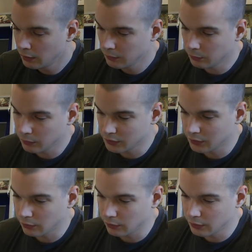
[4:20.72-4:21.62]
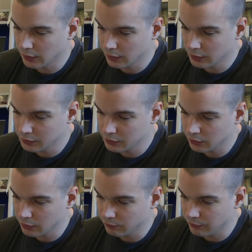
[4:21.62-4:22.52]
But what's it got on it? It's
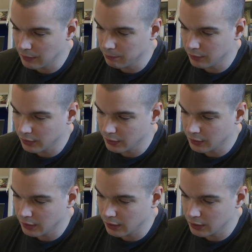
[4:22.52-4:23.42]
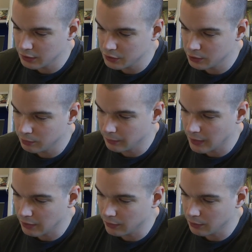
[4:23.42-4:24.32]
got Vampire Killer, Super
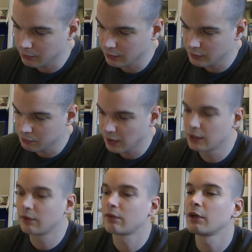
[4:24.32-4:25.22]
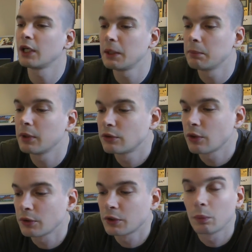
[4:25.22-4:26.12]
Mario Brothers main theme,
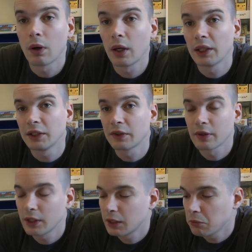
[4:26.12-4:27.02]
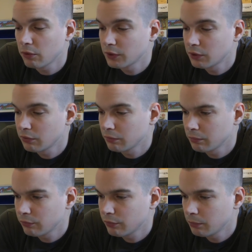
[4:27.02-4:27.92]
Dr. Wily's theme, obviously
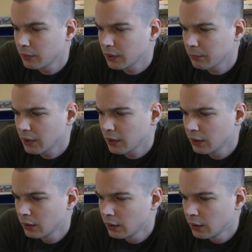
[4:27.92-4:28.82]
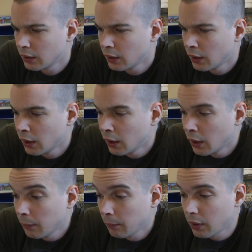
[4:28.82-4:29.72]
from Mega Man,
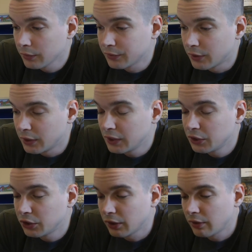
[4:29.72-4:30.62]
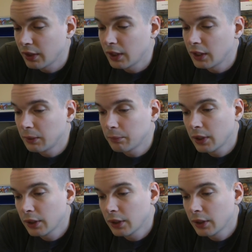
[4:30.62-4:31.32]
Master Ninja theme.